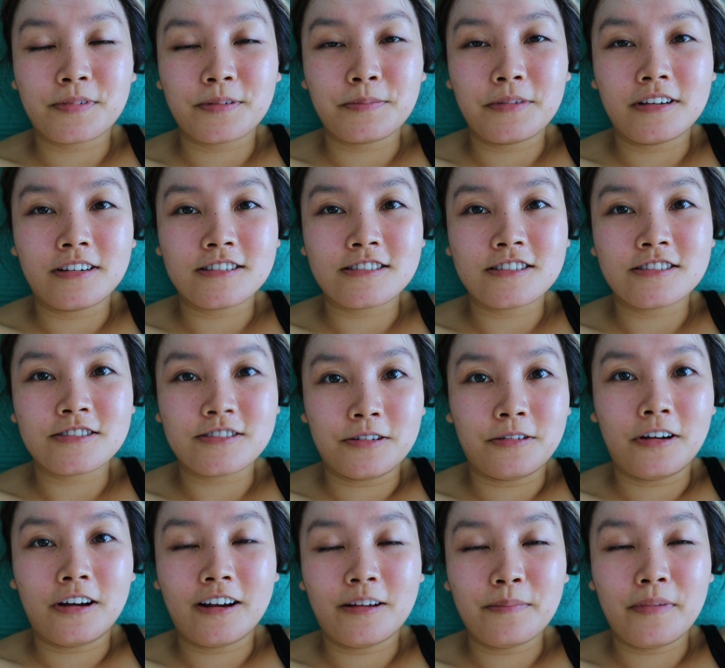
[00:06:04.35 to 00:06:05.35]
But because it's
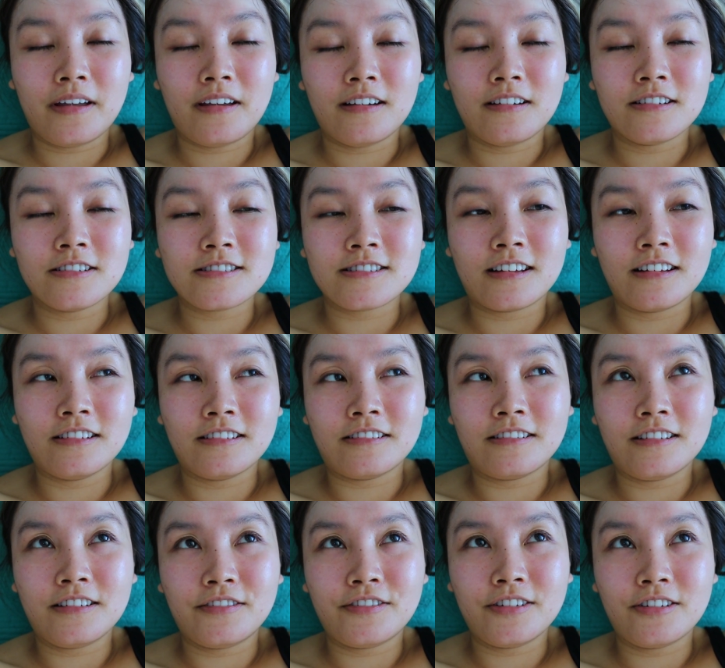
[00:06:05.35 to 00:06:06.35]
so hot in my house, I
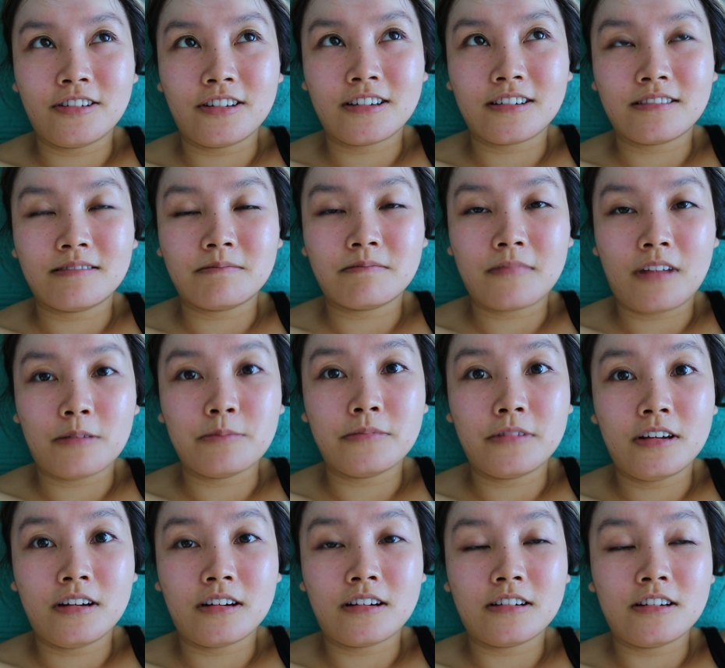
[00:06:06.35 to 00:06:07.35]
literally feel like I'm
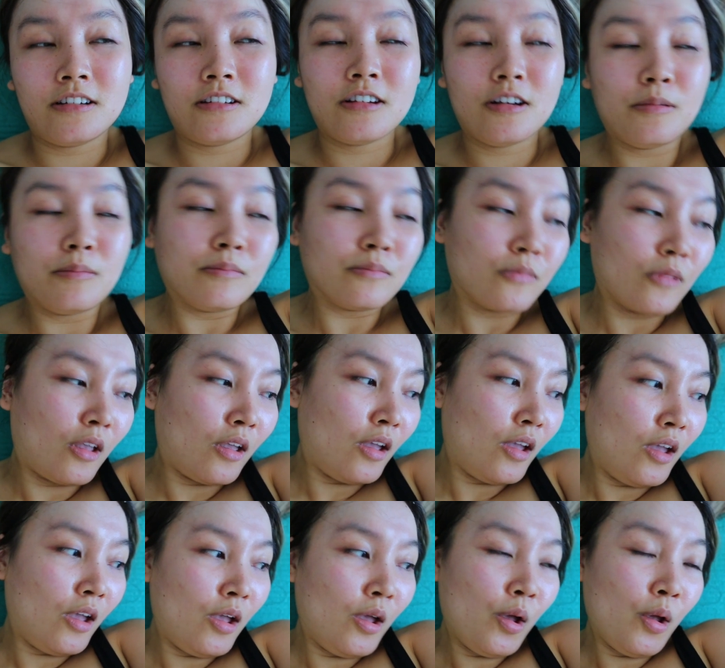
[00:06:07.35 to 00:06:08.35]
there, you know?
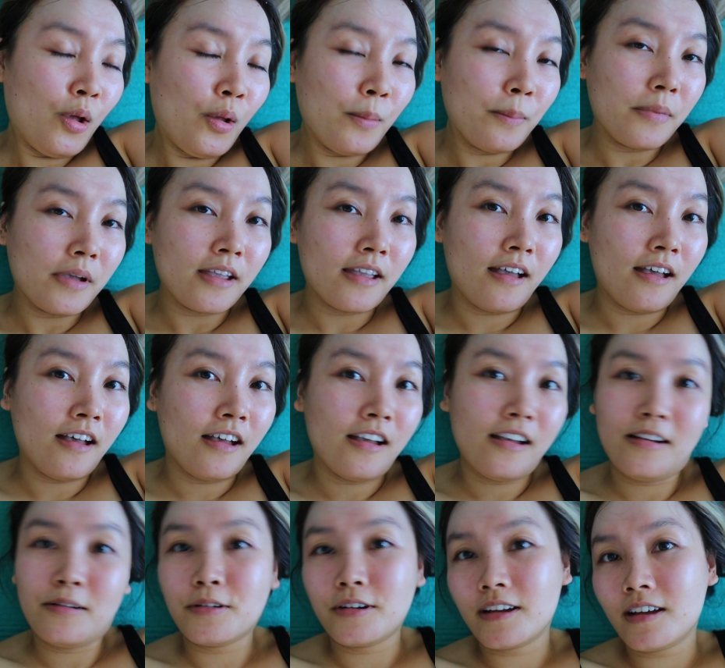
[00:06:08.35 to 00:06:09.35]
But
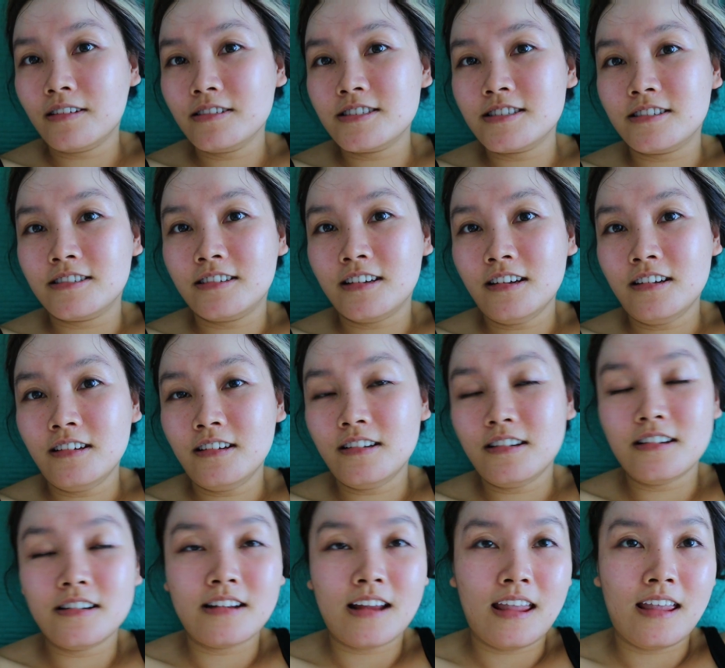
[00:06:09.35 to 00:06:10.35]
yeah, workout is
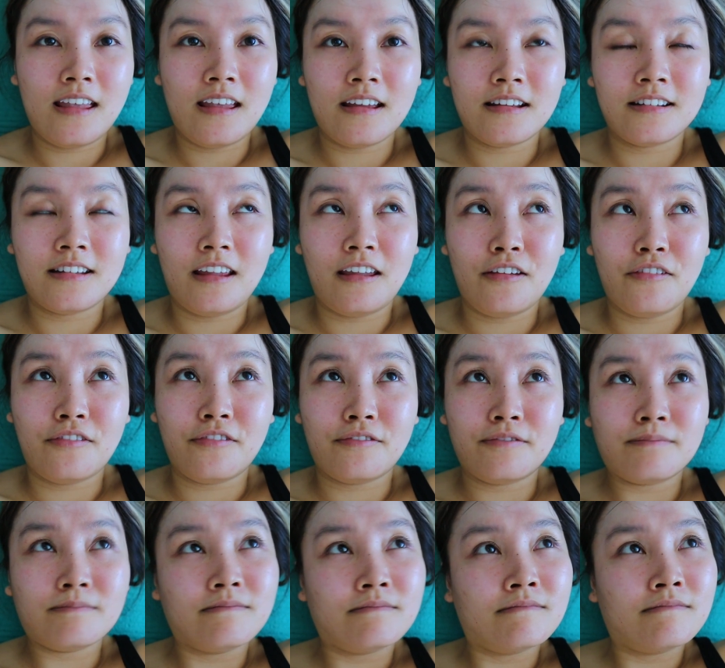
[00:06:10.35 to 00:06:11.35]
done and is
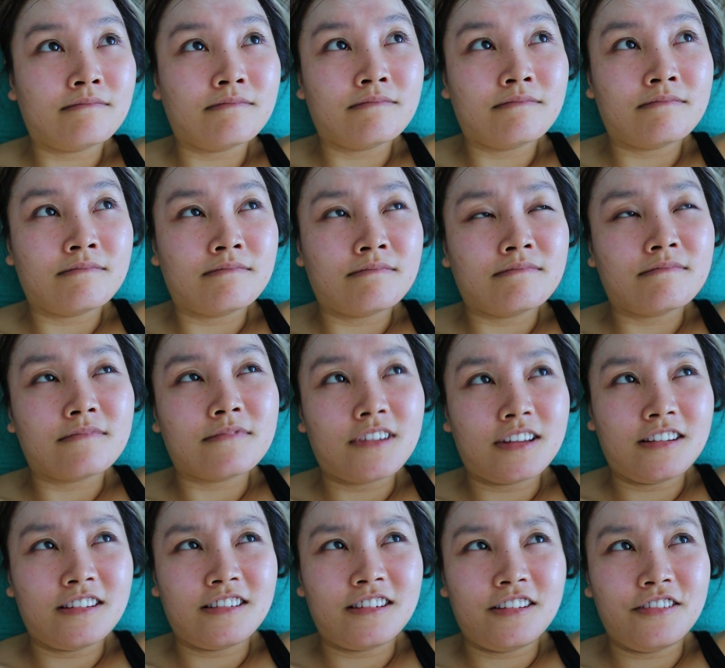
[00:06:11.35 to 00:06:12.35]

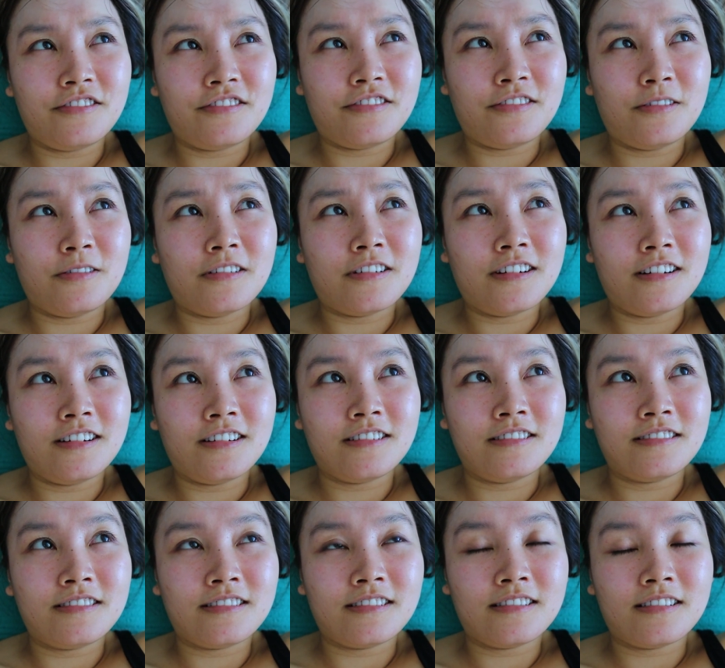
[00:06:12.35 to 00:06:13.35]
it day four?
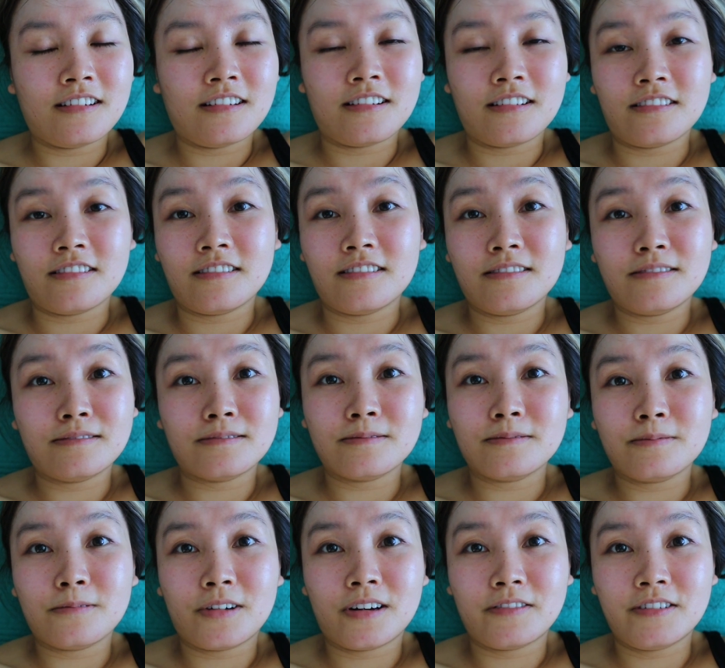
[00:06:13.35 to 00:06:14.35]
I don't know,
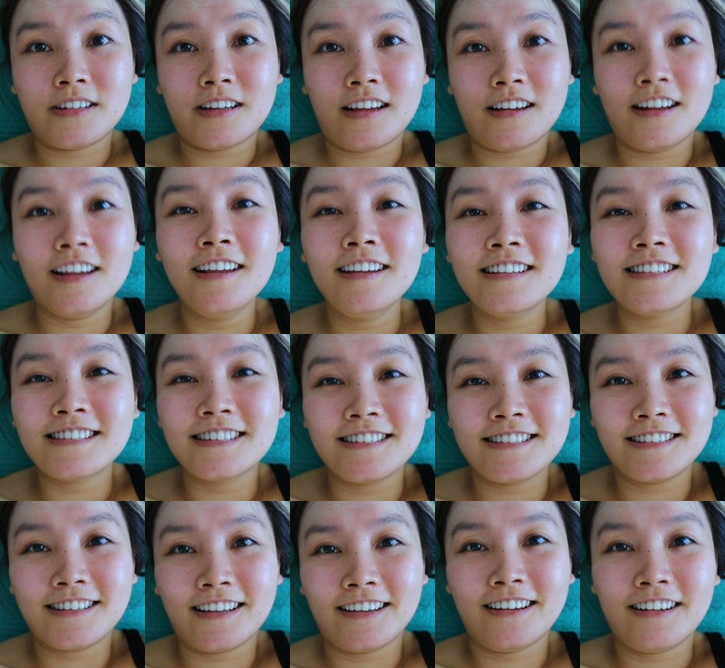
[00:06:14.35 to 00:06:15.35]
whatever day it
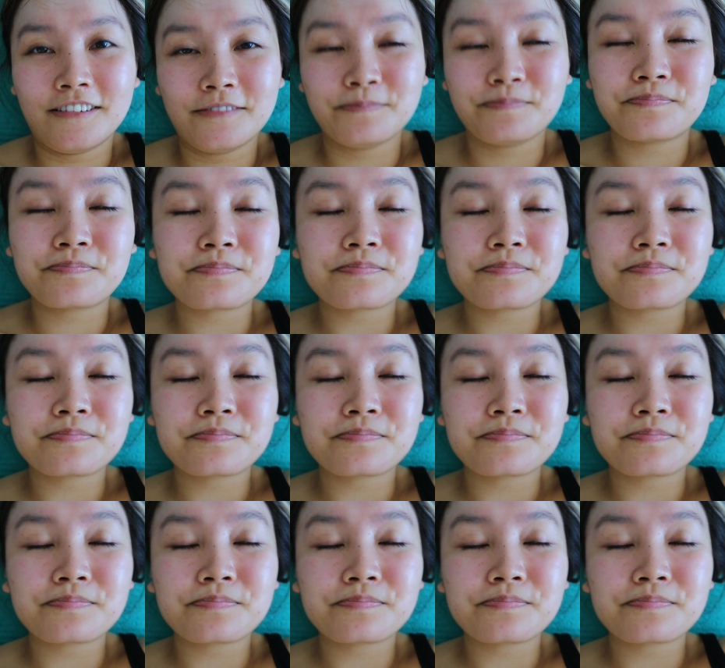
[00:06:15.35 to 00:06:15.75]
is done.